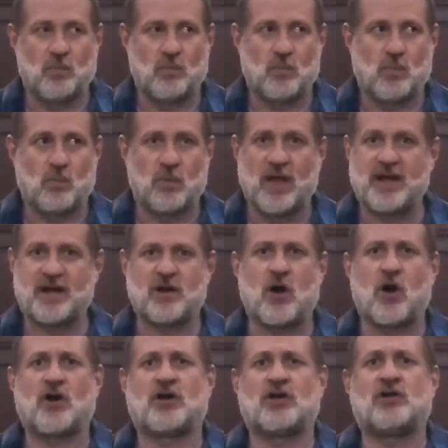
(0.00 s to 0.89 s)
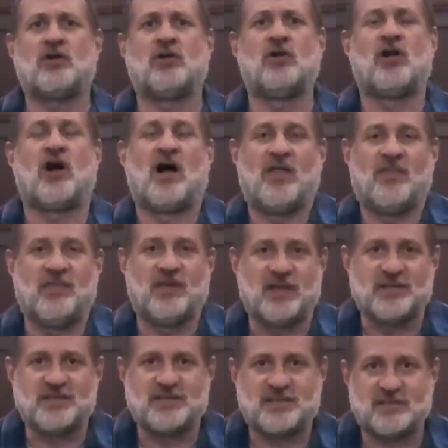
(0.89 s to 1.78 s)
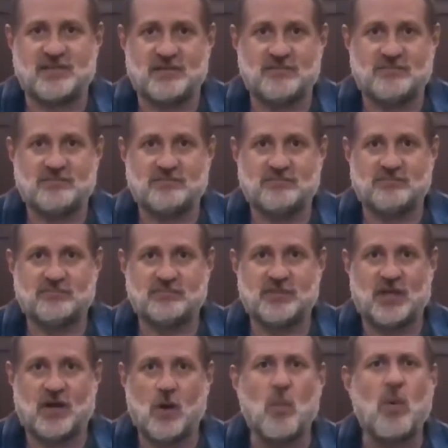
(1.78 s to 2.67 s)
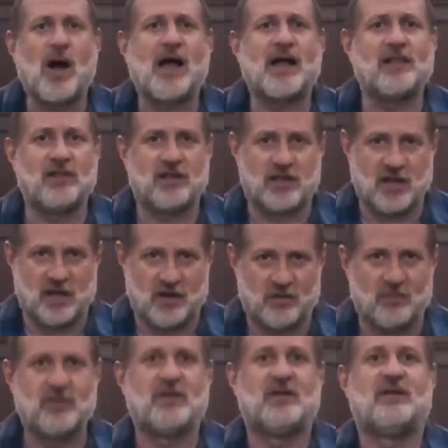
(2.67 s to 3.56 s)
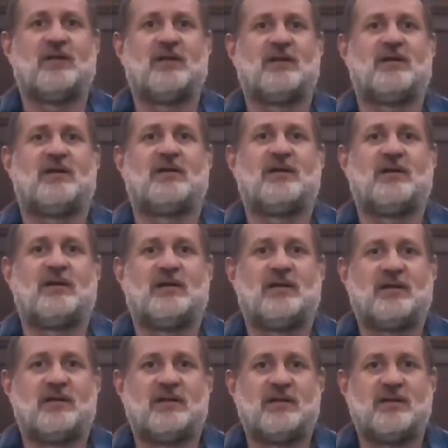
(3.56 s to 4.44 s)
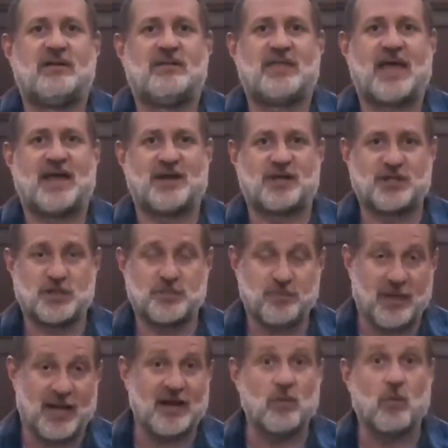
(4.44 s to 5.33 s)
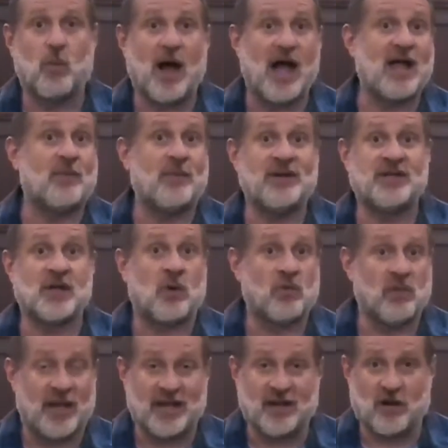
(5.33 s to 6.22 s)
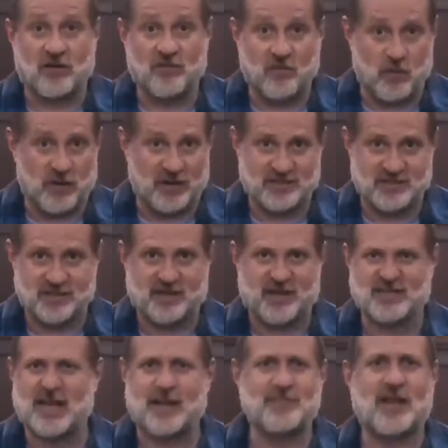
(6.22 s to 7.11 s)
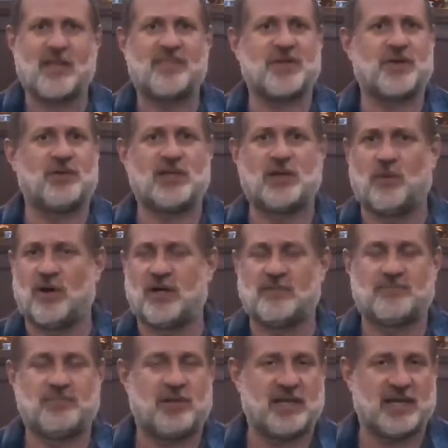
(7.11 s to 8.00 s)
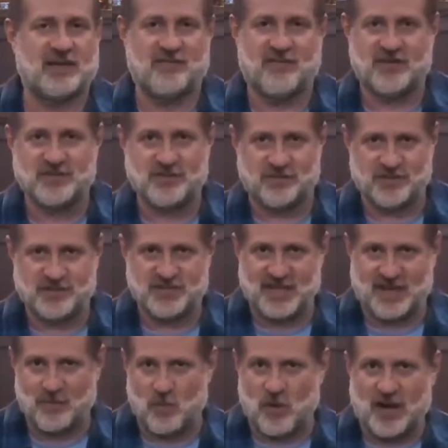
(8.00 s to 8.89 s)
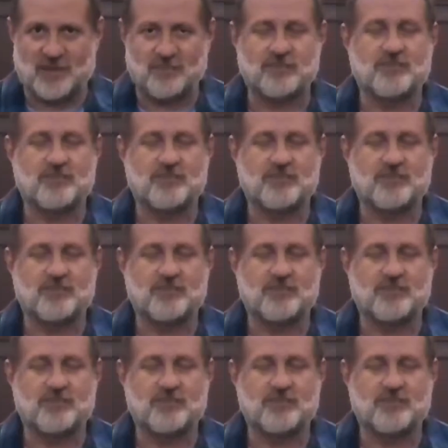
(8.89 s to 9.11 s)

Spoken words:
read an article on this a while ago that explained why we don't like our voice. Because I'm not the only one, plenty of us are the same way.